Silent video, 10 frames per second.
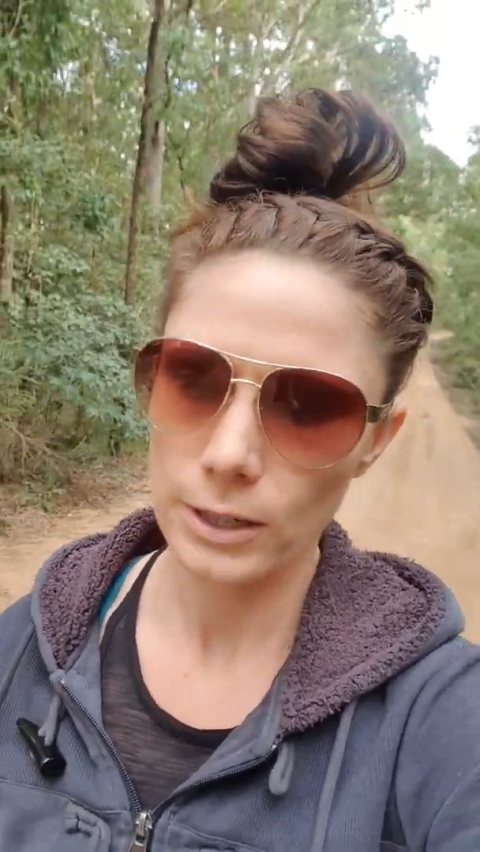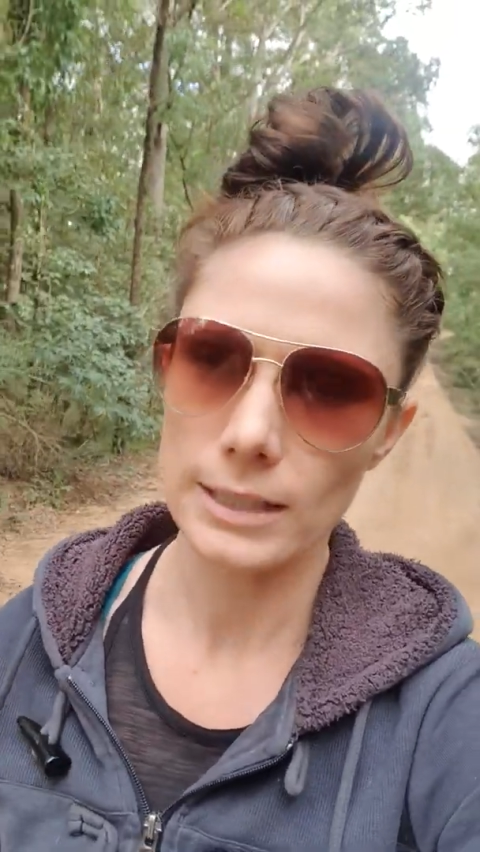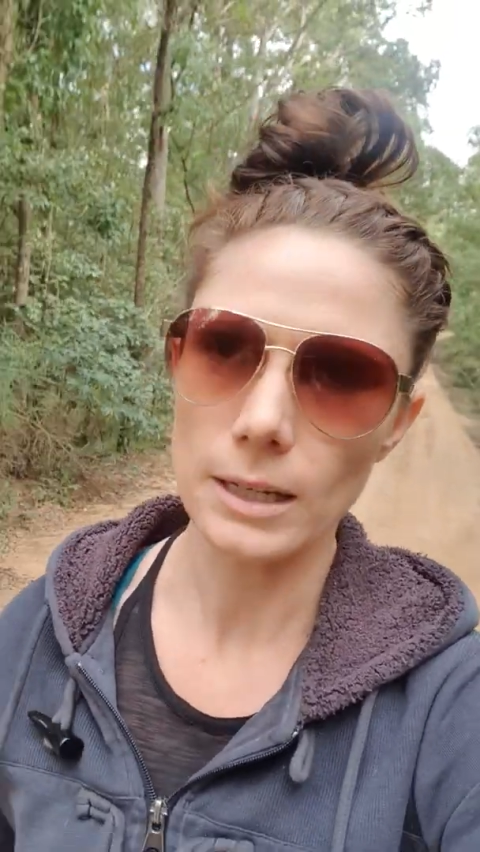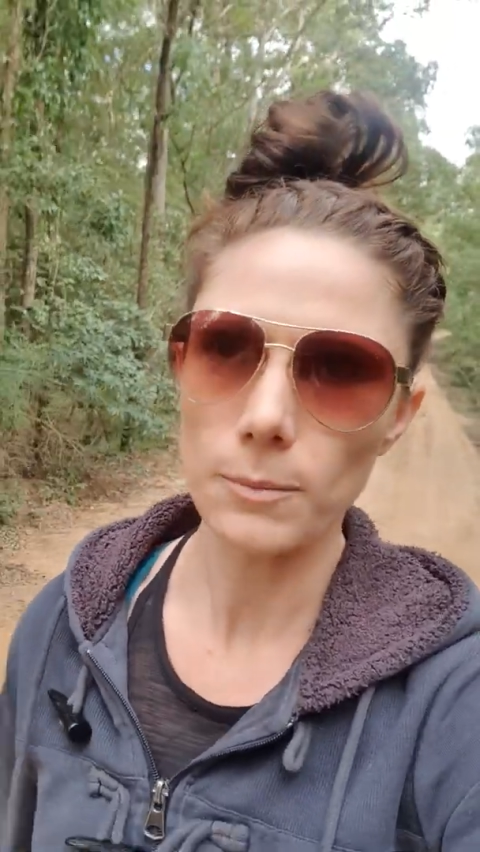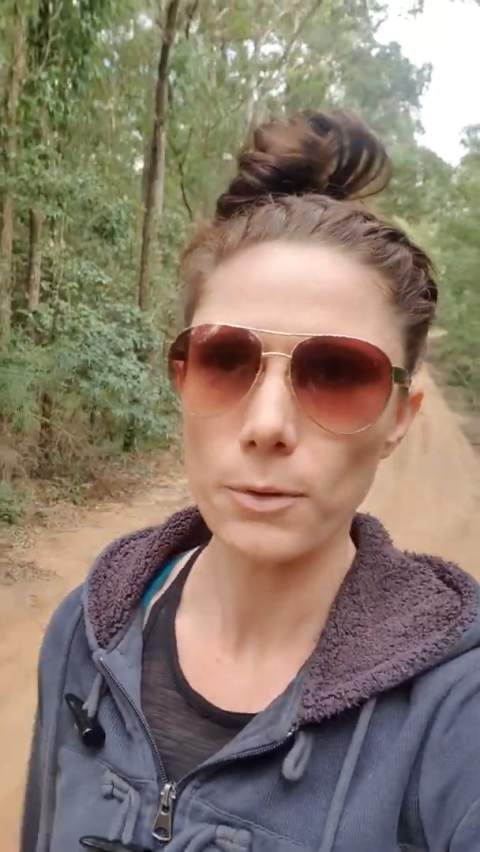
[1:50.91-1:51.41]

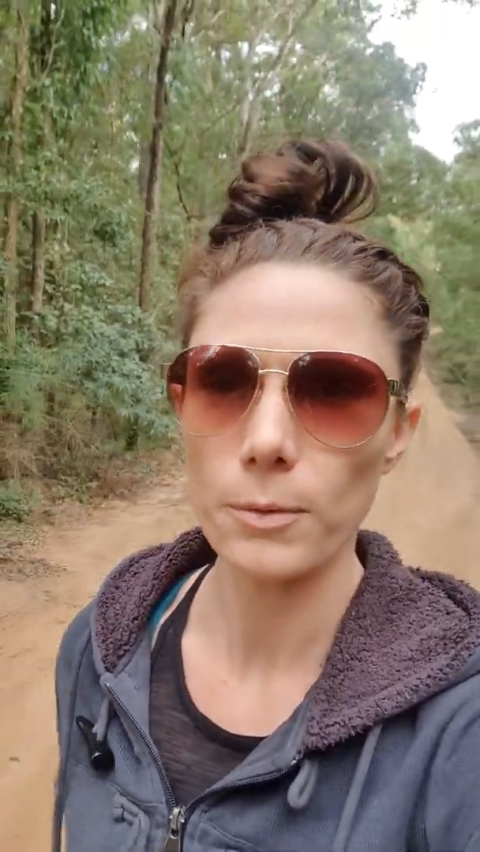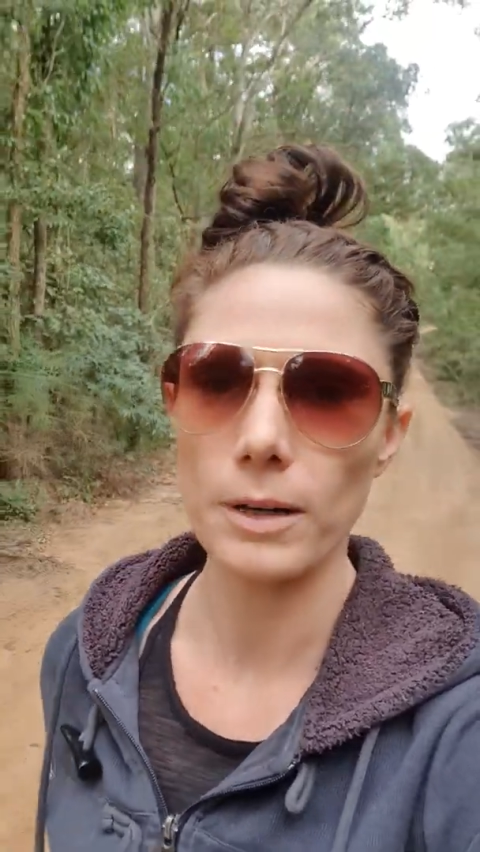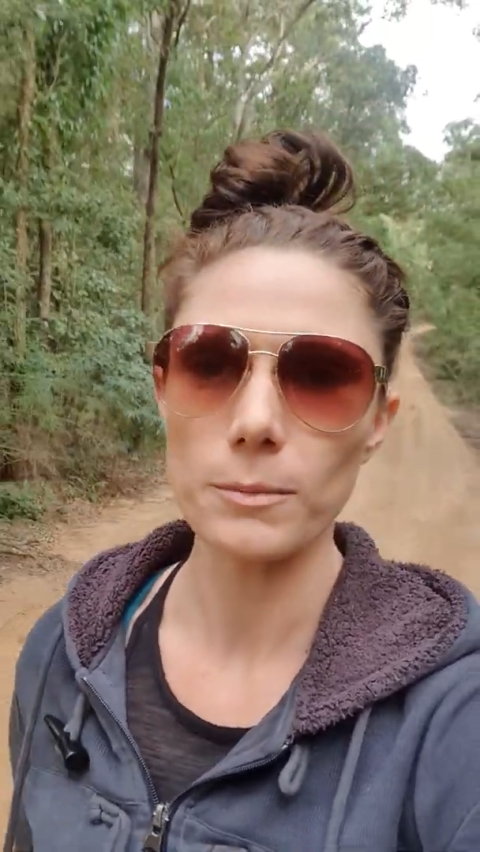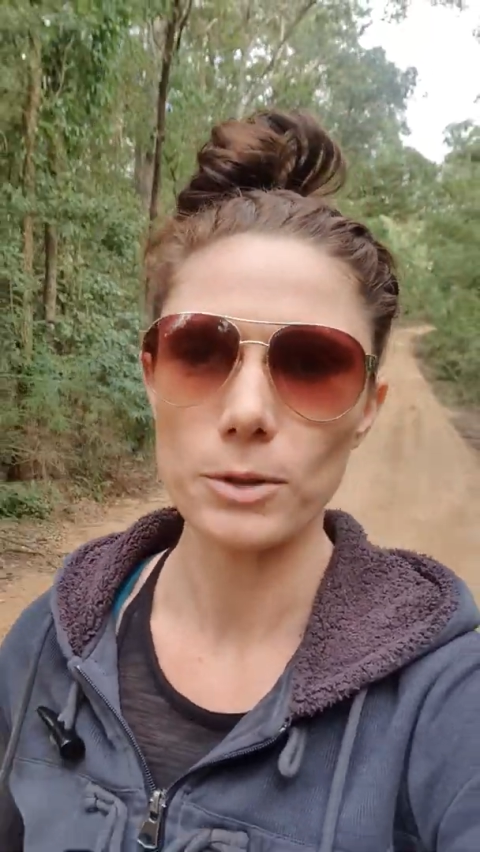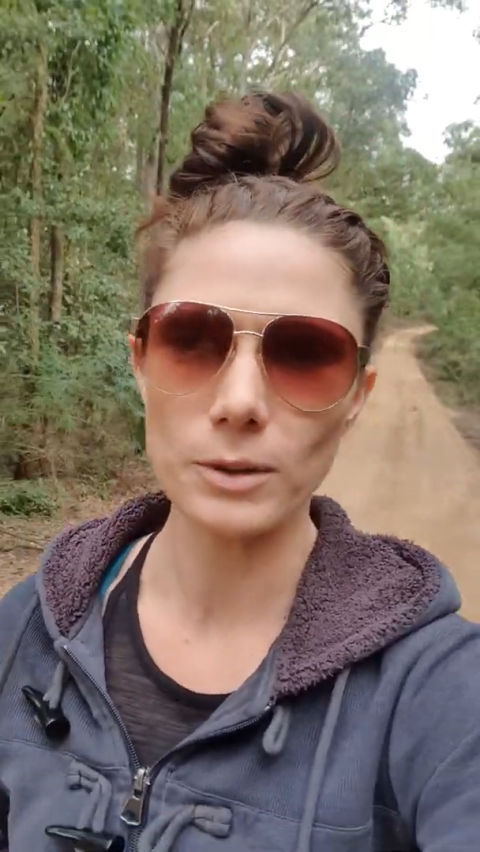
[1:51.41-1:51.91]
example, what
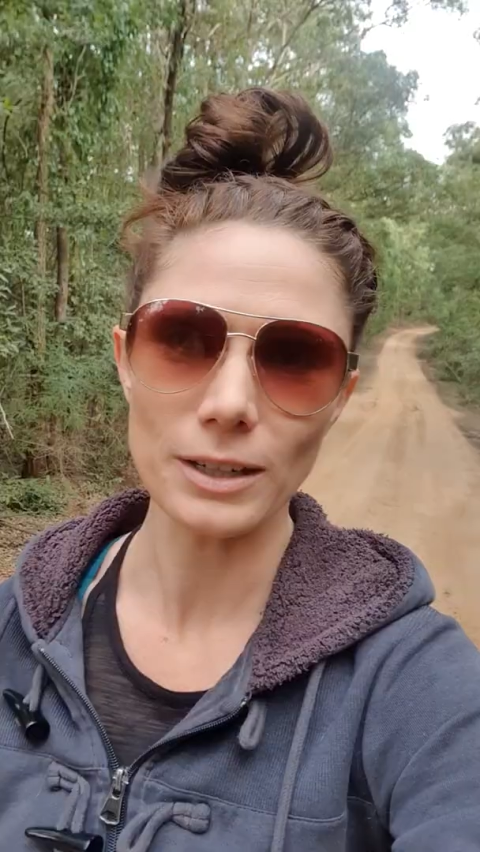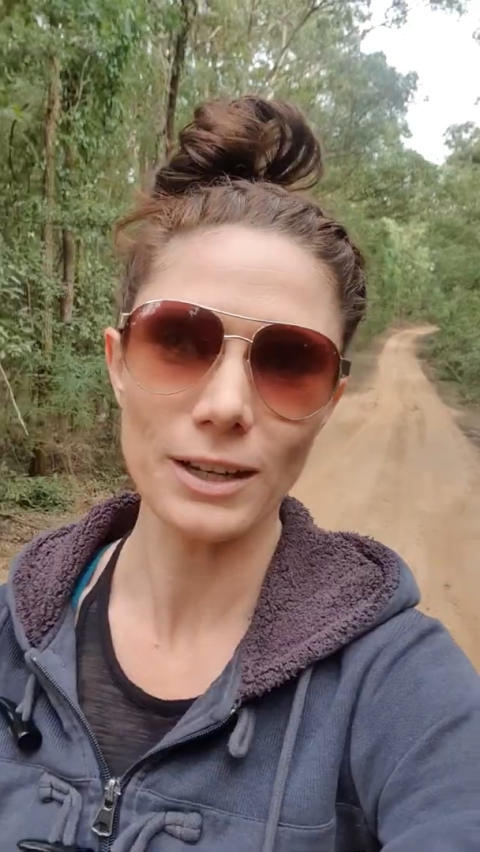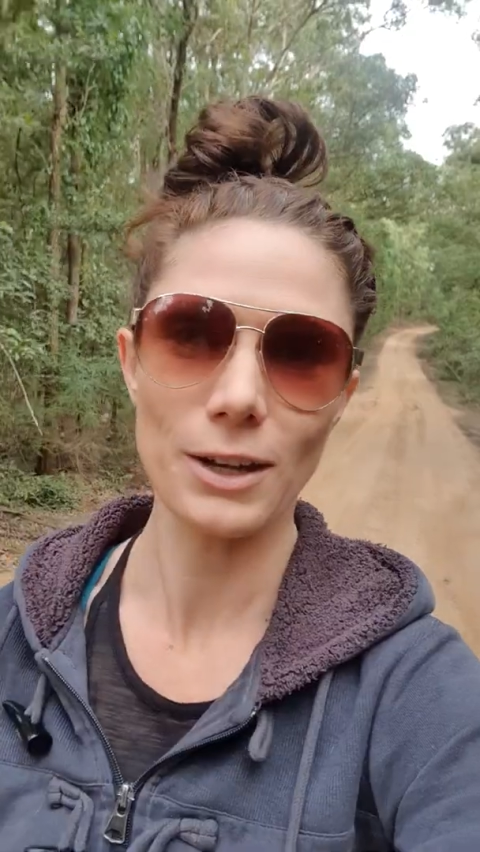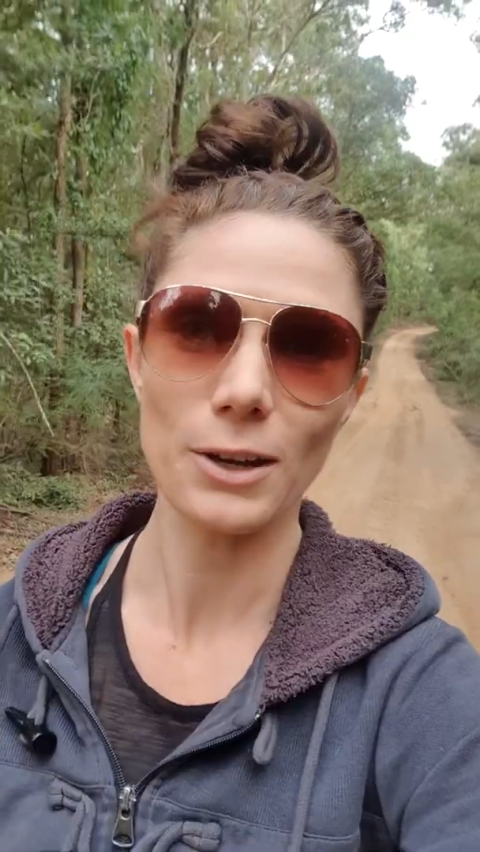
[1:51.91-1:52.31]
I'm doing